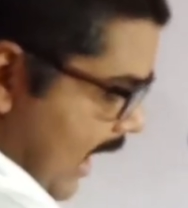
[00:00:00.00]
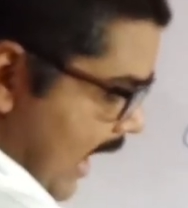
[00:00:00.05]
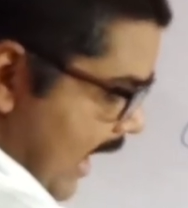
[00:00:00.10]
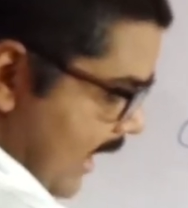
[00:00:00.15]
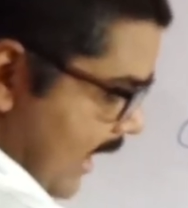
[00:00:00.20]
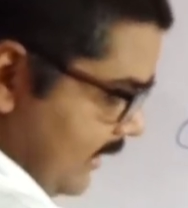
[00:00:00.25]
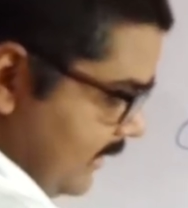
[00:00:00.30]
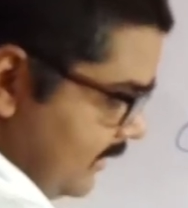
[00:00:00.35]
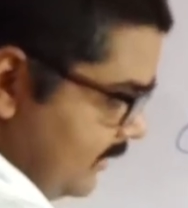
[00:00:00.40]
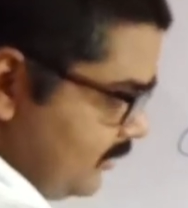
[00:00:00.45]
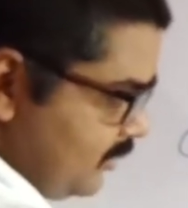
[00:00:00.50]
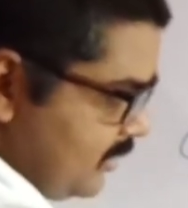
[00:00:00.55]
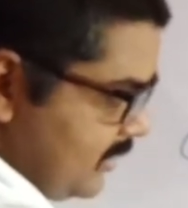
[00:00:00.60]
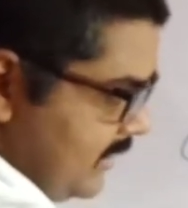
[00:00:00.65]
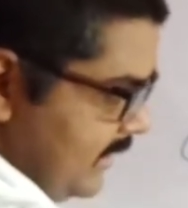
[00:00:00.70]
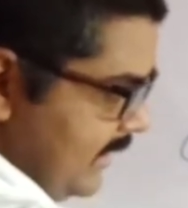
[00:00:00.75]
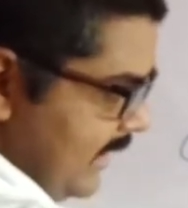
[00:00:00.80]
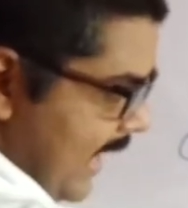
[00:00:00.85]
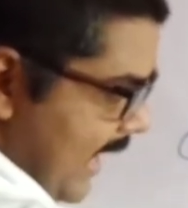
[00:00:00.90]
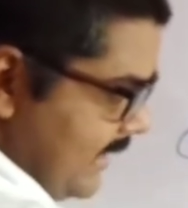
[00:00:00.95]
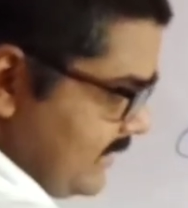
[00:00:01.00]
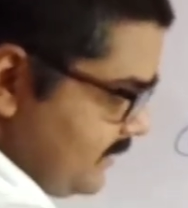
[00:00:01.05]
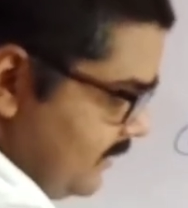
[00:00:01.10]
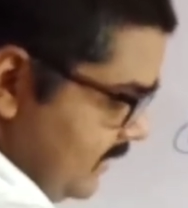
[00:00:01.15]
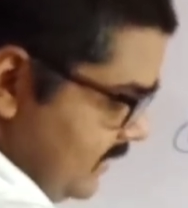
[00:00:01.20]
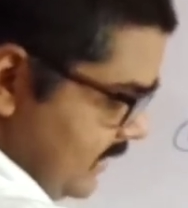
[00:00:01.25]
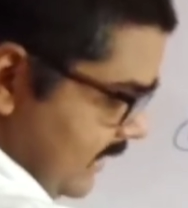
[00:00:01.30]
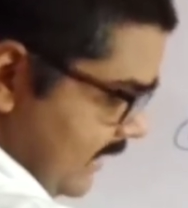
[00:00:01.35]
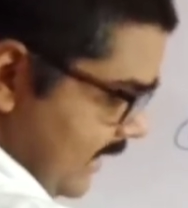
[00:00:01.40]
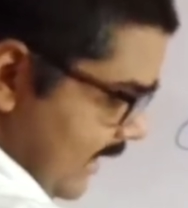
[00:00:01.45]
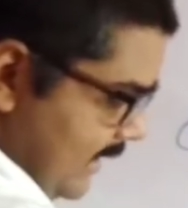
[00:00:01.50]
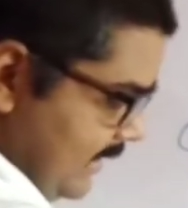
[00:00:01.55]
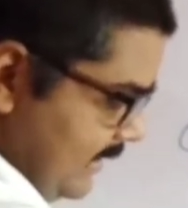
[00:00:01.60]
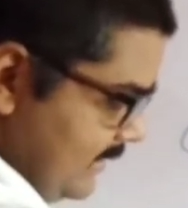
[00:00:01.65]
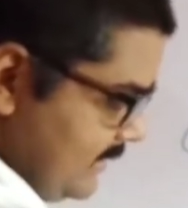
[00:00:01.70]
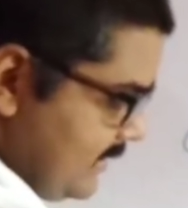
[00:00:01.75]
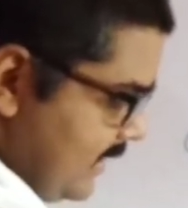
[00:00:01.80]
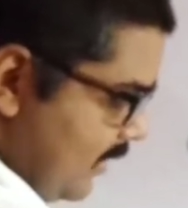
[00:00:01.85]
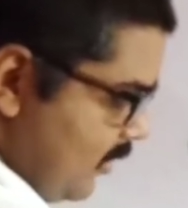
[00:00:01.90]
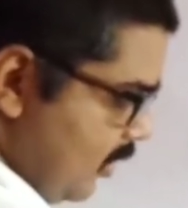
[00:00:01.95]
and 3 has been taken
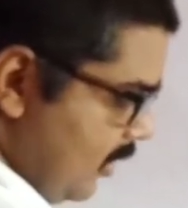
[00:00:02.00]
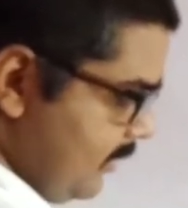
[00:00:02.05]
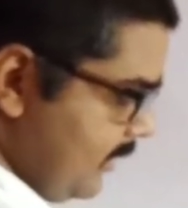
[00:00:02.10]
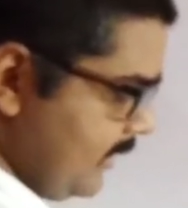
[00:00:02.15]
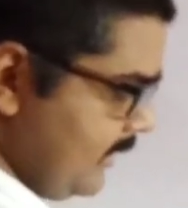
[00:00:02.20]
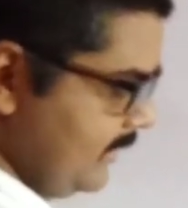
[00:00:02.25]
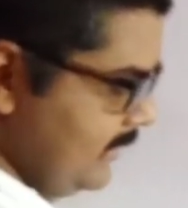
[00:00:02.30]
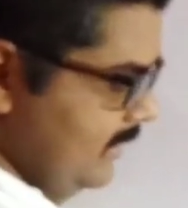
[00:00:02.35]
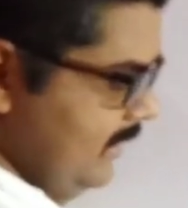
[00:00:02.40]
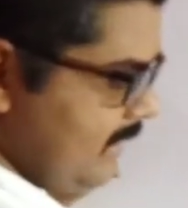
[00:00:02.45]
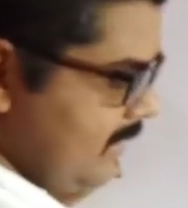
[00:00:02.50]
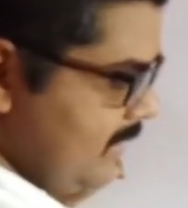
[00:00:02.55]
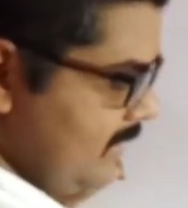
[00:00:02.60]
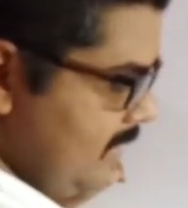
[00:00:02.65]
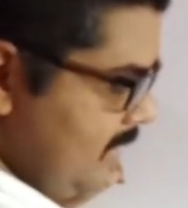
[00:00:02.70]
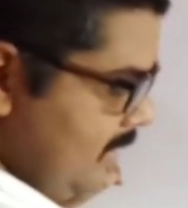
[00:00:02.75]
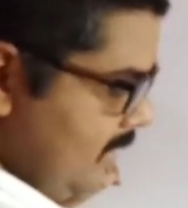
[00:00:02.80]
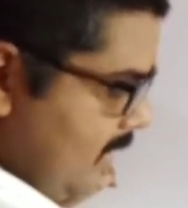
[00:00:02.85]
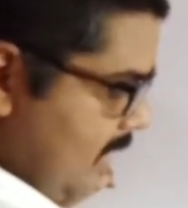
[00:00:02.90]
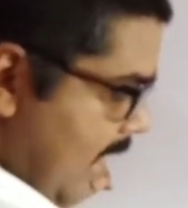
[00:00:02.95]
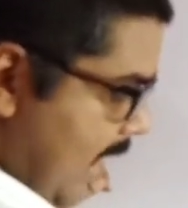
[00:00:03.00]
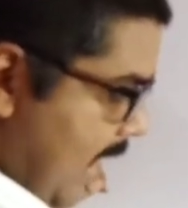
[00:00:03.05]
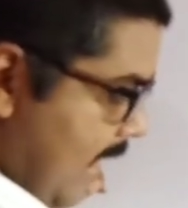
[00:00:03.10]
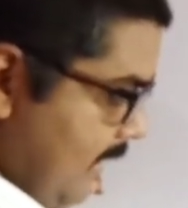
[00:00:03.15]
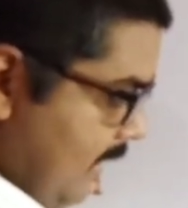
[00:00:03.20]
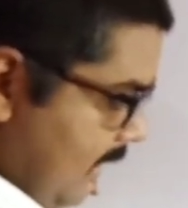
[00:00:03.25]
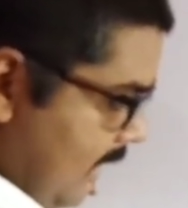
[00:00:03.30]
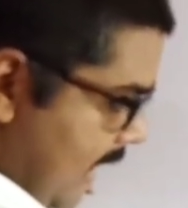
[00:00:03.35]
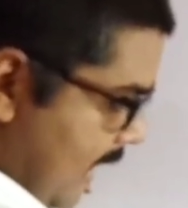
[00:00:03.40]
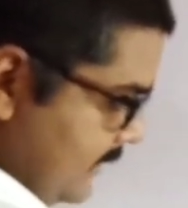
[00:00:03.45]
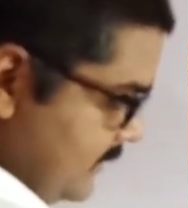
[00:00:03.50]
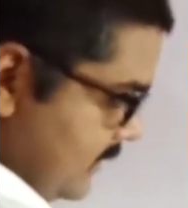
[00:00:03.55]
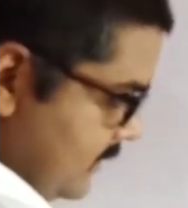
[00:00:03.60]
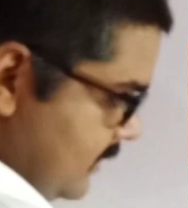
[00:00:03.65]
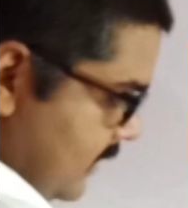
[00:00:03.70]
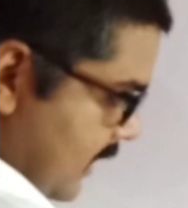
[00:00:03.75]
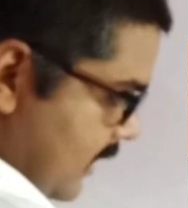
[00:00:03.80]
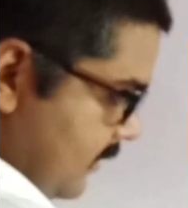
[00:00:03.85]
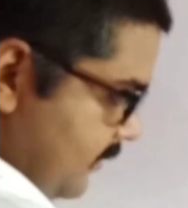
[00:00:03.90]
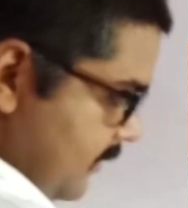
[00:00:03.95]
is the common in the, and the
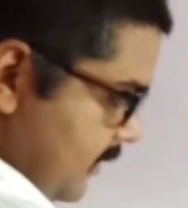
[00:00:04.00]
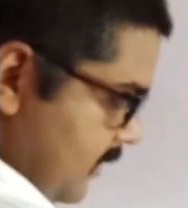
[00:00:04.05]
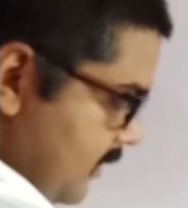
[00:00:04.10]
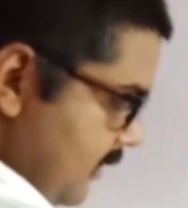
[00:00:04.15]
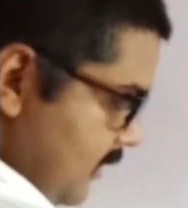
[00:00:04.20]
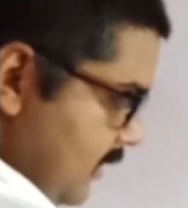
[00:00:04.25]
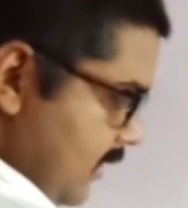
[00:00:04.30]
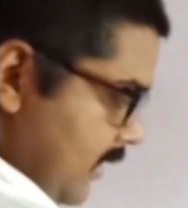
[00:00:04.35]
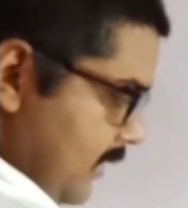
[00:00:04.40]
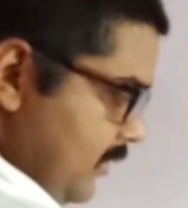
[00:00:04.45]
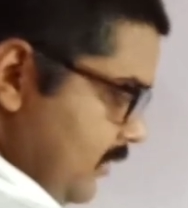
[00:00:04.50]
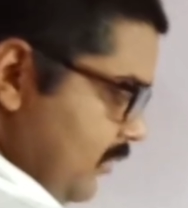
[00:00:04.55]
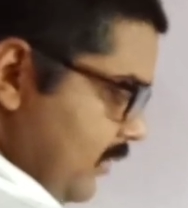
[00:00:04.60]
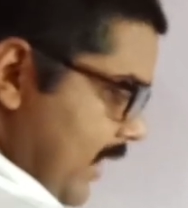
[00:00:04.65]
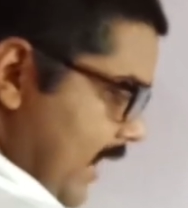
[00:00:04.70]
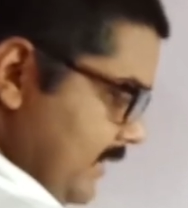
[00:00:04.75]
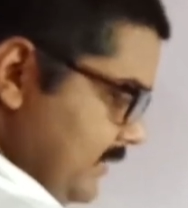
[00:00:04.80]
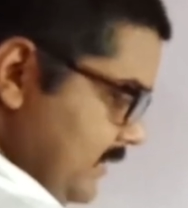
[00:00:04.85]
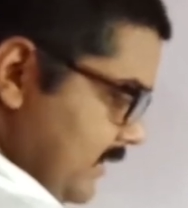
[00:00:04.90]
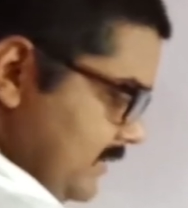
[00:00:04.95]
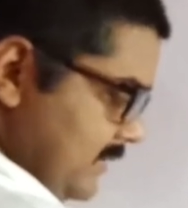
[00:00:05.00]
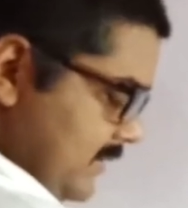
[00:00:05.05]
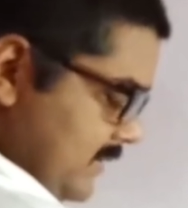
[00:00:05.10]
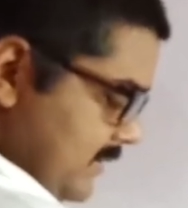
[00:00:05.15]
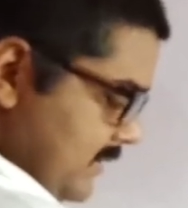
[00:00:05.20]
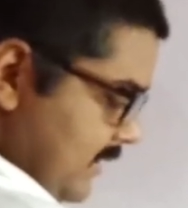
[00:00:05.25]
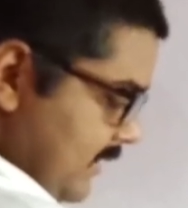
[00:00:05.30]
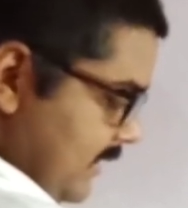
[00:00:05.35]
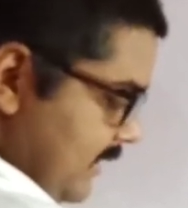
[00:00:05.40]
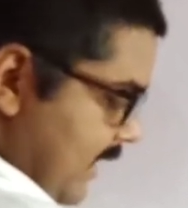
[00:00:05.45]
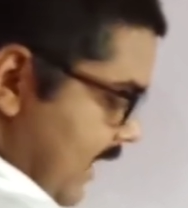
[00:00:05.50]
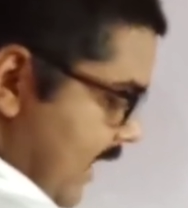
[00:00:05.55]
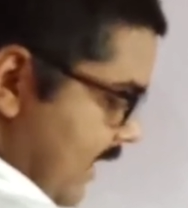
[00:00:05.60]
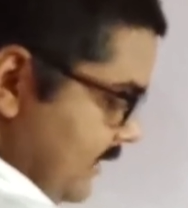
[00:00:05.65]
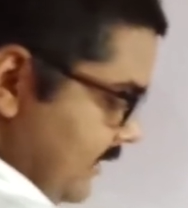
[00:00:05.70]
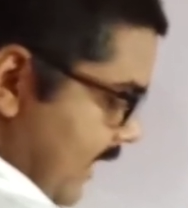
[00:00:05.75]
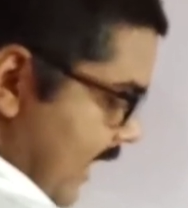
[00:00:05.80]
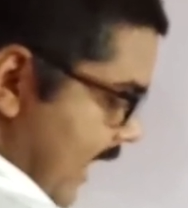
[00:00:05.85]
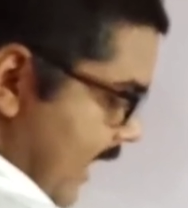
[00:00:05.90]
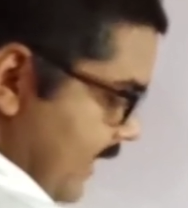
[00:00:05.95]
last term you can just see
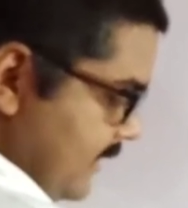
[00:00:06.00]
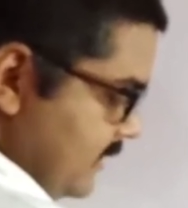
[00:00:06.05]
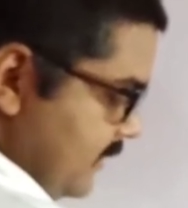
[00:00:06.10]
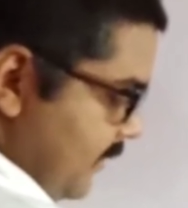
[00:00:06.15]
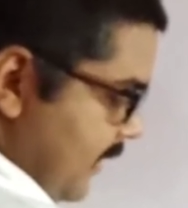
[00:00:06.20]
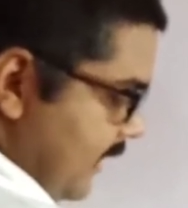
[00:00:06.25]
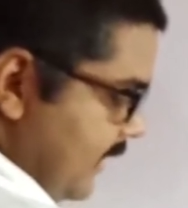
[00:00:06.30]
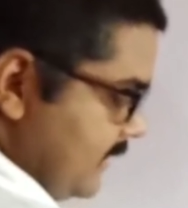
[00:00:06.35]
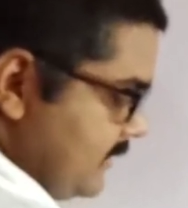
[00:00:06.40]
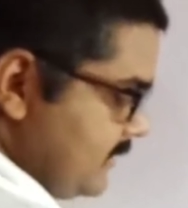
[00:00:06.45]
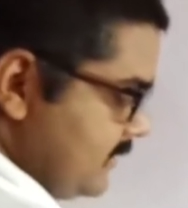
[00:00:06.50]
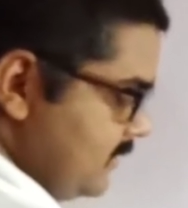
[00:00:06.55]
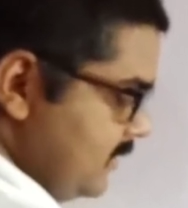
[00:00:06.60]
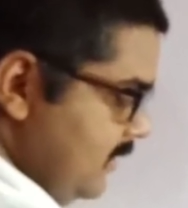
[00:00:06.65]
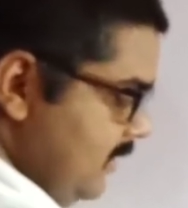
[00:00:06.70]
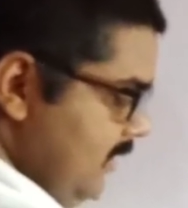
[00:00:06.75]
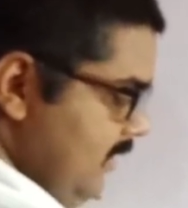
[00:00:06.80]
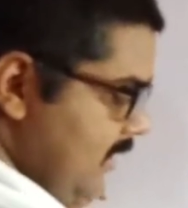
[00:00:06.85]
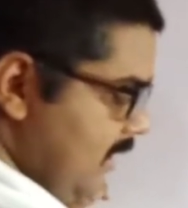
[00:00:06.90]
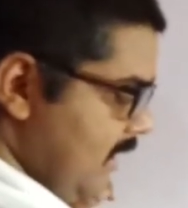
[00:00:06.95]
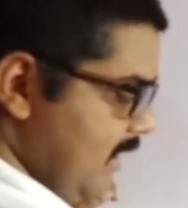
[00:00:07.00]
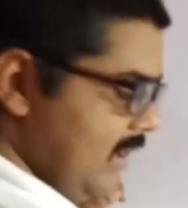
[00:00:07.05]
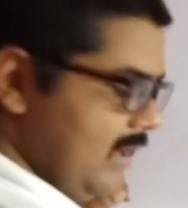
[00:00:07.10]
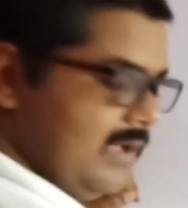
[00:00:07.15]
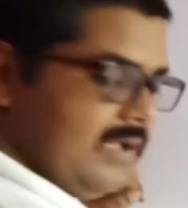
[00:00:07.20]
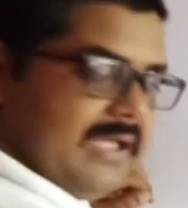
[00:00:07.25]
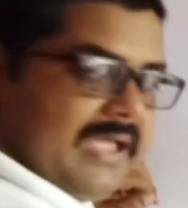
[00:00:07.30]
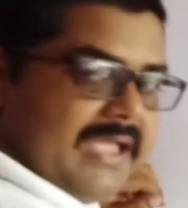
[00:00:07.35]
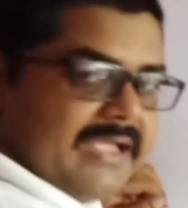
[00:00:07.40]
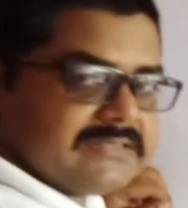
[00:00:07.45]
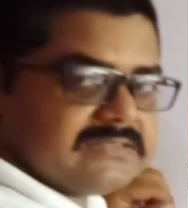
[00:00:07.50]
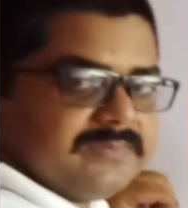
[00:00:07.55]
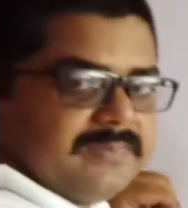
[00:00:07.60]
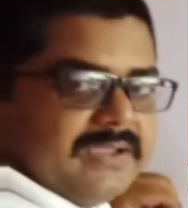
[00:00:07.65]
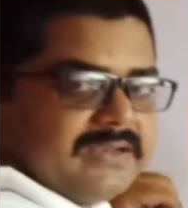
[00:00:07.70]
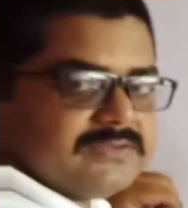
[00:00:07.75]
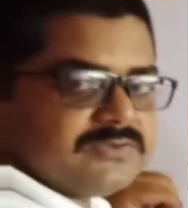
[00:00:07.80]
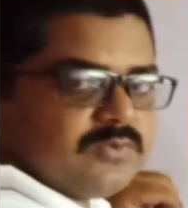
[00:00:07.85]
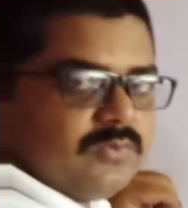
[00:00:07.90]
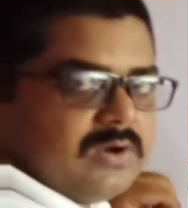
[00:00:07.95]
that x minus
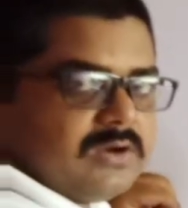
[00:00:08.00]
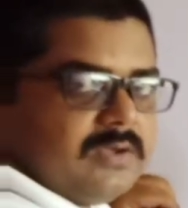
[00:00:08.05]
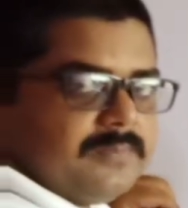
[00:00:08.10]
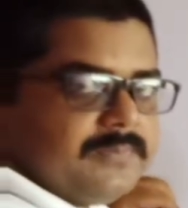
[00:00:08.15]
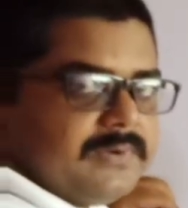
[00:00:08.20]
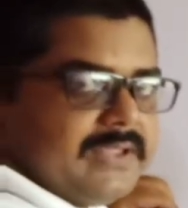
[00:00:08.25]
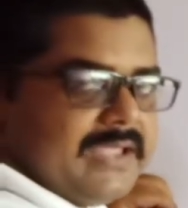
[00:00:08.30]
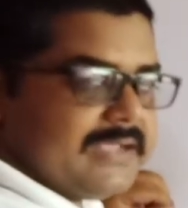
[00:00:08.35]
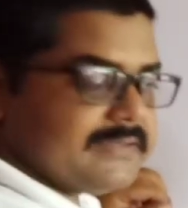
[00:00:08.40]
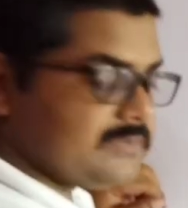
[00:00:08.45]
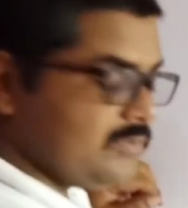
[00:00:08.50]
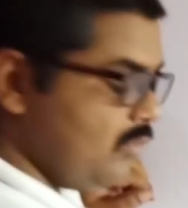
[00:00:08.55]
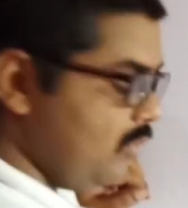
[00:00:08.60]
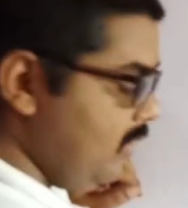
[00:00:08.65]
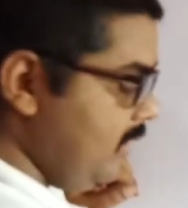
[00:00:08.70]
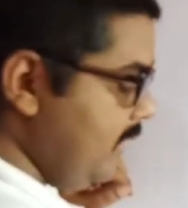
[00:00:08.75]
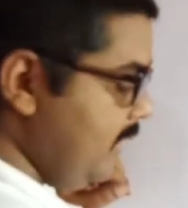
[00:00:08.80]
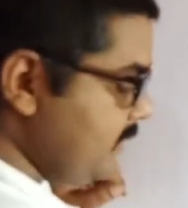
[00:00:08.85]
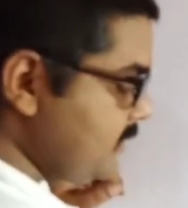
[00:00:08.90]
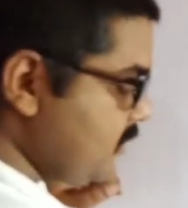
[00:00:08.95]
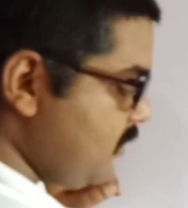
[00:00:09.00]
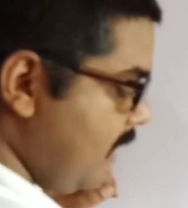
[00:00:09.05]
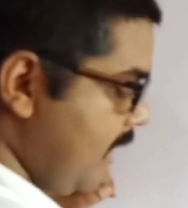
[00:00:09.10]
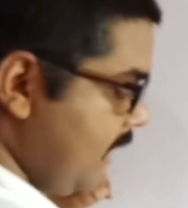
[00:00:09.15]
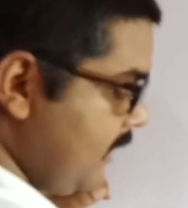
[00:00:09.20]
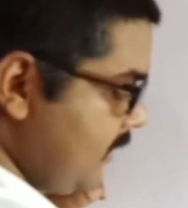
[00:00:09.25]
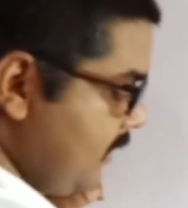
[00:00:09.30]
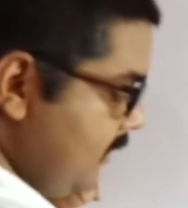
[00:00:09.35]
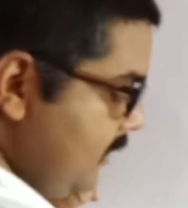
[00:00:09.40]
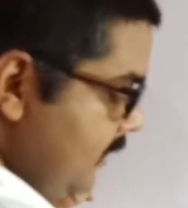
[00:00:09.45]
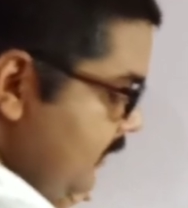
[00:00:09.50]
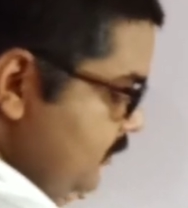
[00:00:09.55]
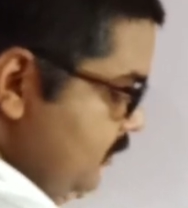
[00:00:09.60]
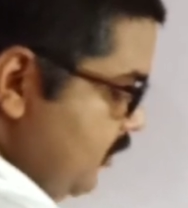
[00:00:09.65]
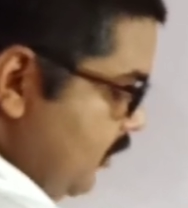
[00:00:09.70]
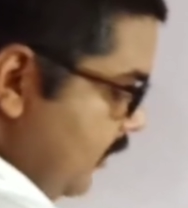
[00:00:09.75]
1 upon x whole square.